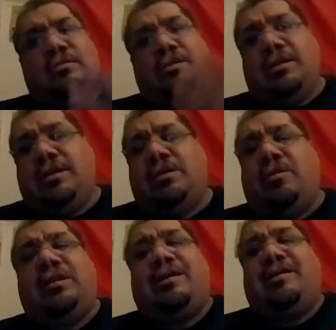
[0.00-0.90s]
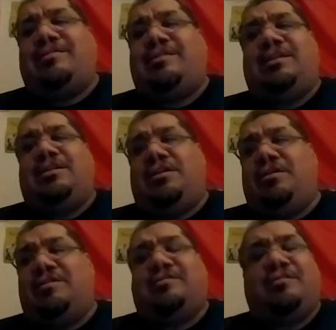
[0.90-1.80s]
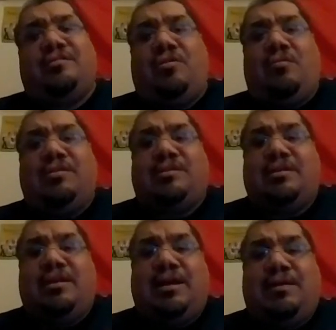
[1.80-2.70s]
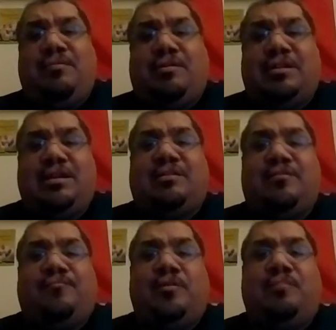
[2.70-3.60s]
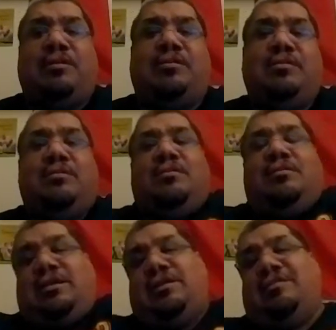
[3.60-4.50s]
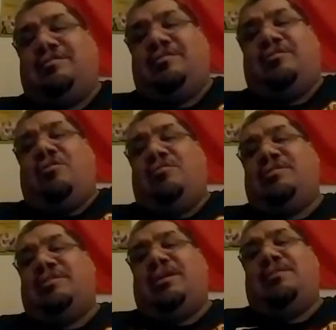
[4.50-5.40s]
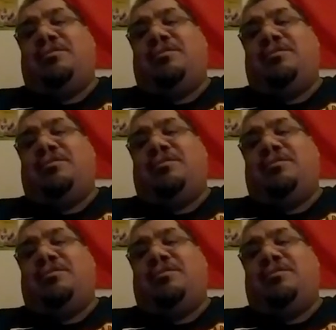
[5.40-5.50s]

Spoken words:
you know, like I said, the youngsters are always gonna have their things. You feel me? The youngsters are always gonna have their